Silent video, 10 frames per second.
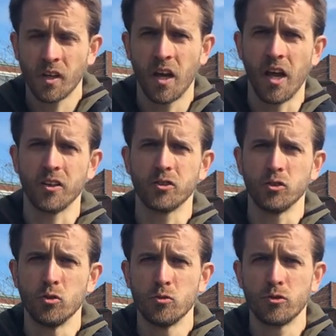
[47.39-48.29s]
and
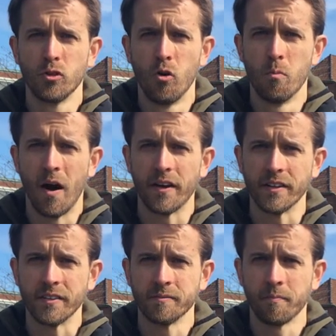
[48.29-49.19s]
use no
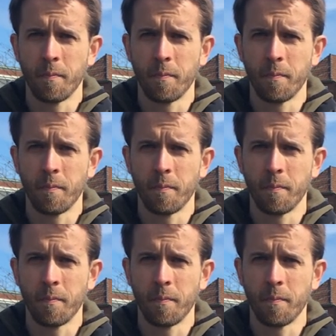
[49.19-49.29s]
money